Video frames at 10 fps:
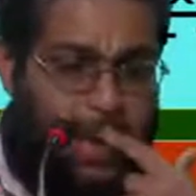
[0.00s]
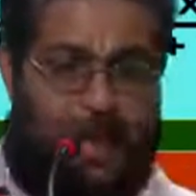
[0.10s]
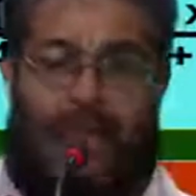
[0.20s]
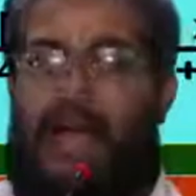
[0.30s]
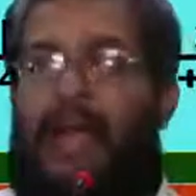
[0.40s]

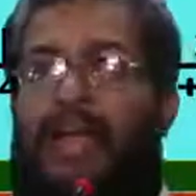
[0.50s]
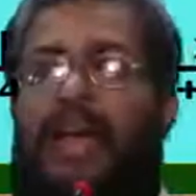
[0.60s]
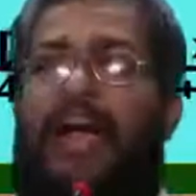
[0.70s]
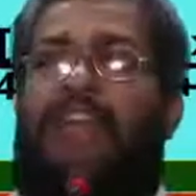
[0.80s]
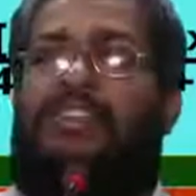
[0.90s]
Add
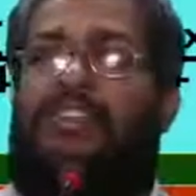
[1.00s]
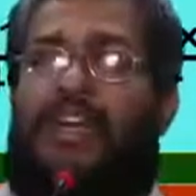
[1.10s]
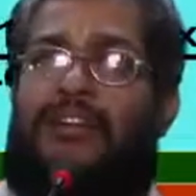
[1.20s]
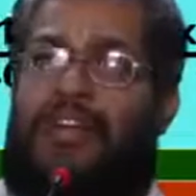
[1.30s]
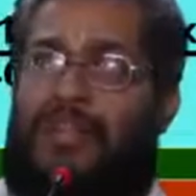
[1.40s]

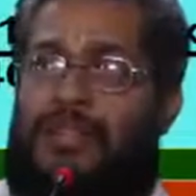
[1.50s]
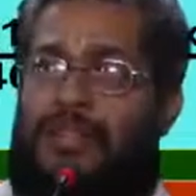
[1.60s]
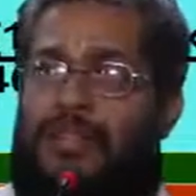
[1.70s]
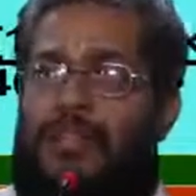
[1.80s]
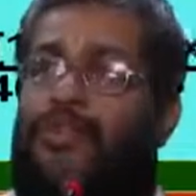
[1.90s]
additional
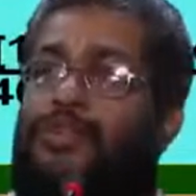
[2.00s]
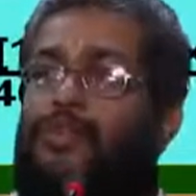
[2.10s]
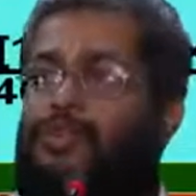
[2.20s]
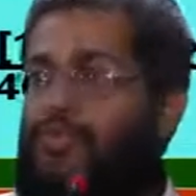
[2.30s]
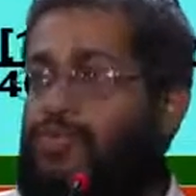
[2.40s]
wealth
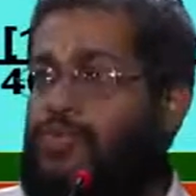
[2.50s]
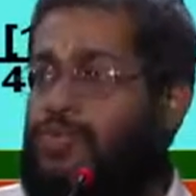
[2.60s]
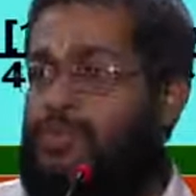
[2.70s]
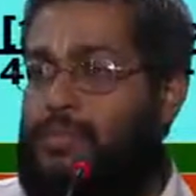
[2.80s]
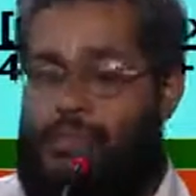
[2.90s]
due
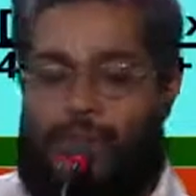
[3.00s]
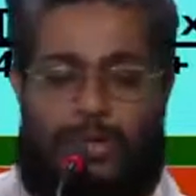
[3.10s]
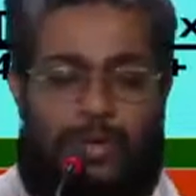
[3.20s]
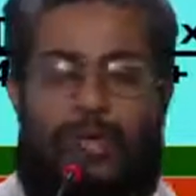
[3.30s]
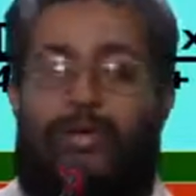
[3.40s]
to
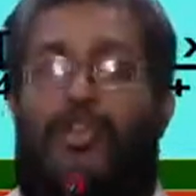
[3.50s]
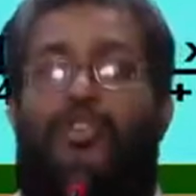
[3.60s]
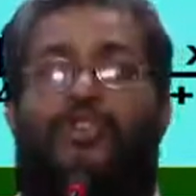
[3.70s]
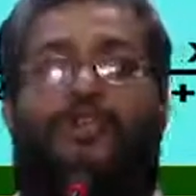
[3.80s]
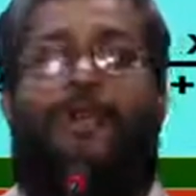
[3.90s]

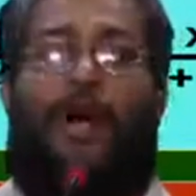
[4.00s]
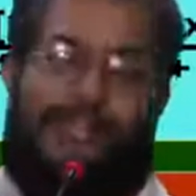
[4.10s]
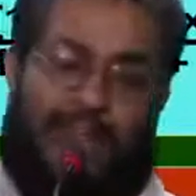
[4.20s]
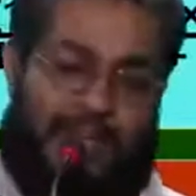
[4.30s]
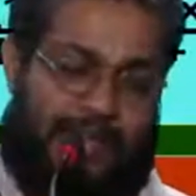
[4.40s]
new
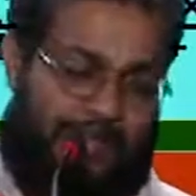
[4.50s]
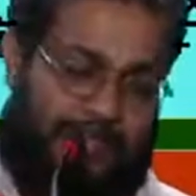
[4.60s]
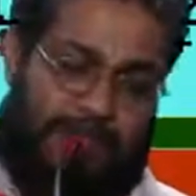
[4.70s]
project.